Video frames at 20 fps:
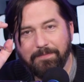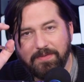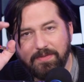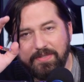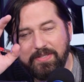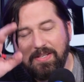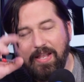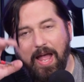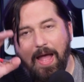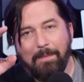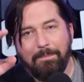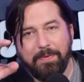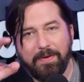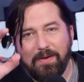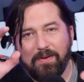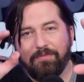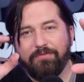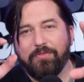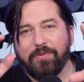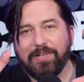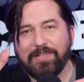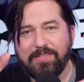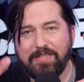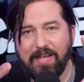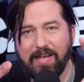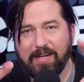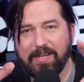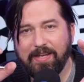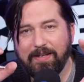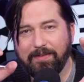Stop here for a
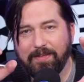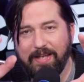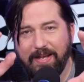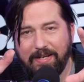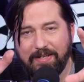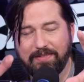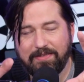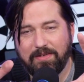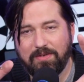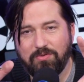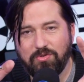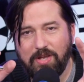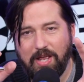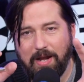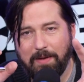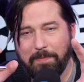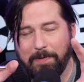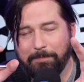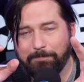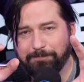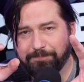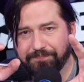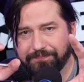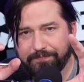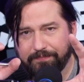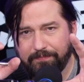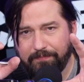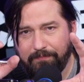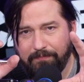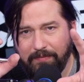second, ladies and gentlemen.
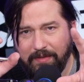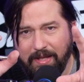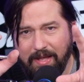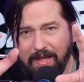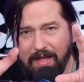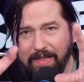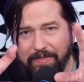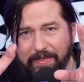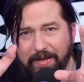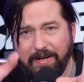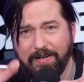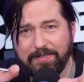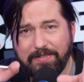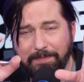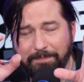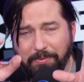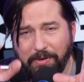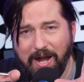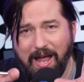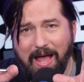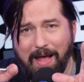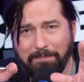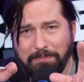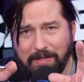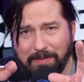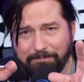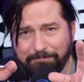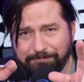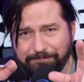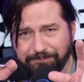There's a
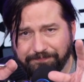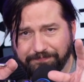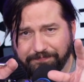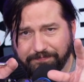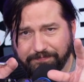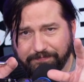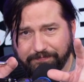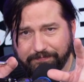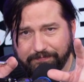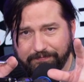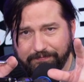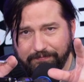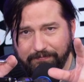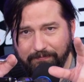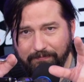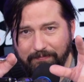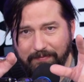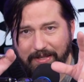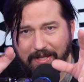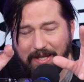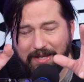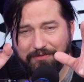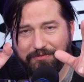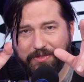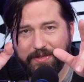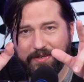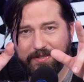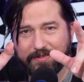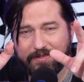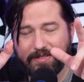problem. If
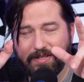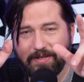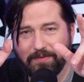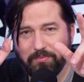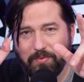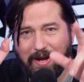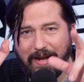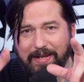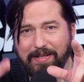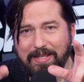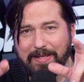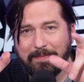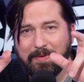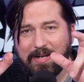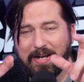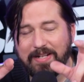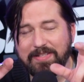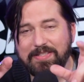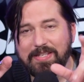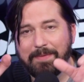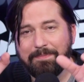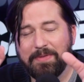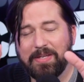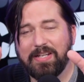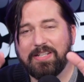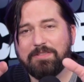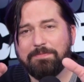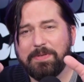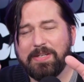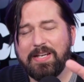there's a weight limit on something,
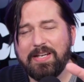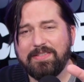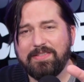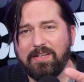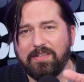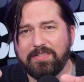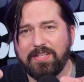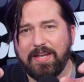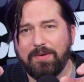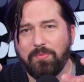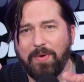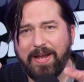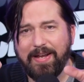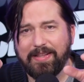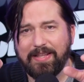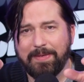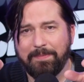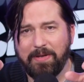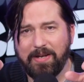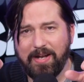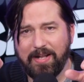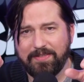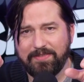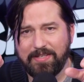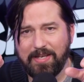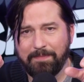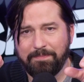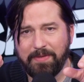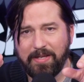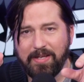it's because there's a weight limit on
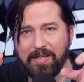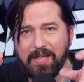something.